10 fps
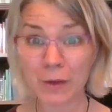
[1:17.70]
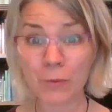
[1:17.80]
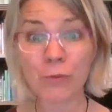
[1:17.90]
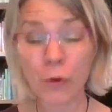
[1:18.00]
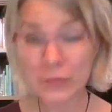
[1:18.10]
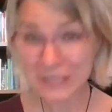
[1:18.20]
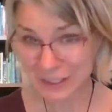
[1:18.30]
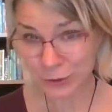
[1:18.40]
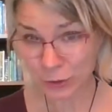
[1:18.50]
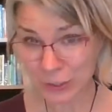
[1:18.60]
protein
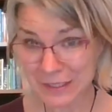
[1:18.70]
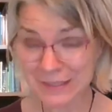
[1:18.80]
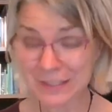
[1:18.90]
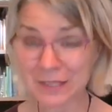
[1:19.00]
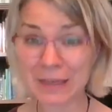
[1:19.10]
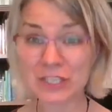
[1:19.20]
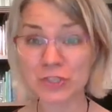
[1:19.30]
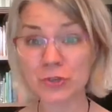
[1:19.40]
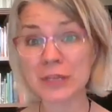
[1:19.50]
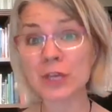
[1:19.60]
sources to make
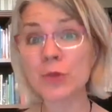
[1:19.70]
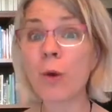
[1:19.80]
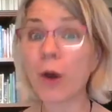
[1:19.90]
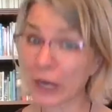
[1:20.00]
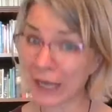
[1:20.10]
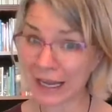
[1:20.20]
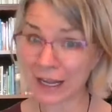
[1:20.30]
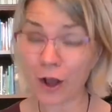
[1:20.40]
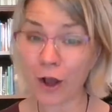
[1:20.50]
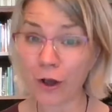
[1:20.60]
sure that you are
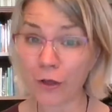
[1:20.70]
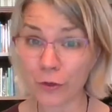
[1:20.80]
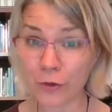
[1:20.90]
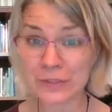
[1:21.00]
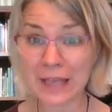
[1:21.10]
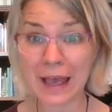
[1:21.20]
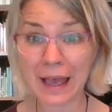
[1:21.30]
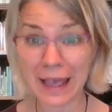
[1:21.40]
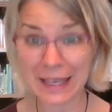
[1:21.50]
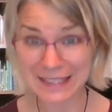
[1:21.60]
getting all those
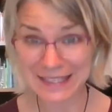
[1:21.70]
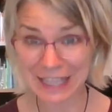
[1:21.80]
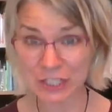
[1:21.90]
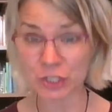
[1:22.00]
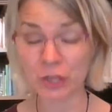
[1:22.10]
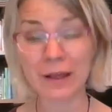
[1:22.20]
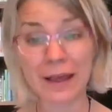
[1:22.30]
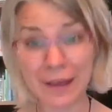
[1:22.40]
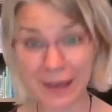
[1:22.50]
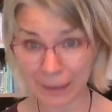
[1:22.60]
essential
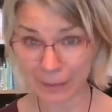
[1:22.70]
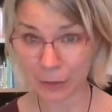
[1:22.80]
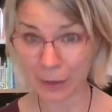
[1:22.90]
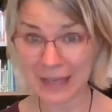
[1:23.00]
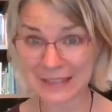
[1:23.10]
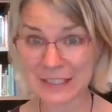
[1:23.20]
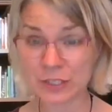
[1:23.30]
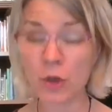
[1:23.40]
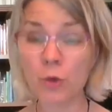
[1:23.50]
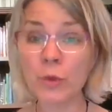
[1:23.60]
amino acids,
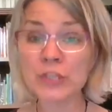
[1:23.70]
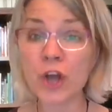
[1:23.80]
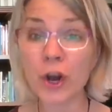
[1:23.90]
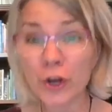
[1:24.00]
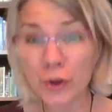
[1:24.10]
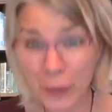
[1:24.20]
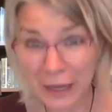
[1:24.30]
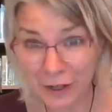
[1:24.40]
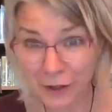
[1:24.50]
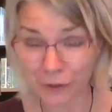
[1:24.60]
which are
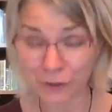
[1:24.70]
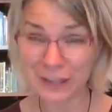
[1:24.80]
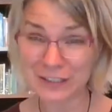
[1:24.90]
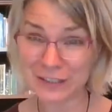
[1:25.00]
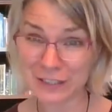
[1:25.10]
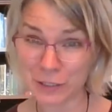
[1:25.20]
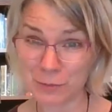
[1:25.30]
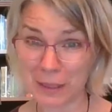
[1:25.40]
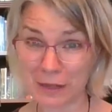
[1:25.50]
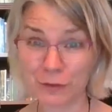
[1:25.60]
critical to
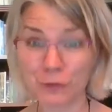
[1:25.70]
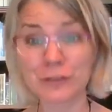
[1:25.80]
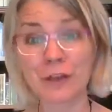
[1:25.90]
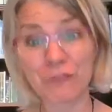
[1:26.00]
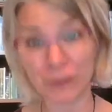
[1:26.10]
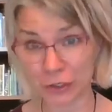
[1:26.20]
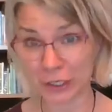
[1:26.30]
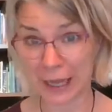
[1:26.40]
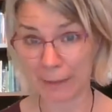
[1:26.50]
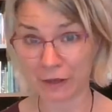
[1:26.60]
build those feel-good
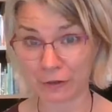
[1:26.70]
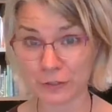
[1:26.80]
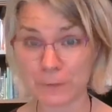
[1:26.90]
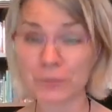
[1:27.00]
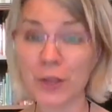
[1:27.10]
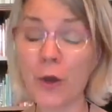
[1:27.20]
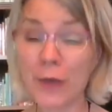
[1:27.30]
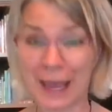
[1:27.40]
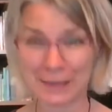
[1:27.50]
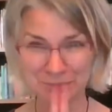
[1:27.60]
chemicals.
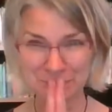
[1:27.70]
Okay,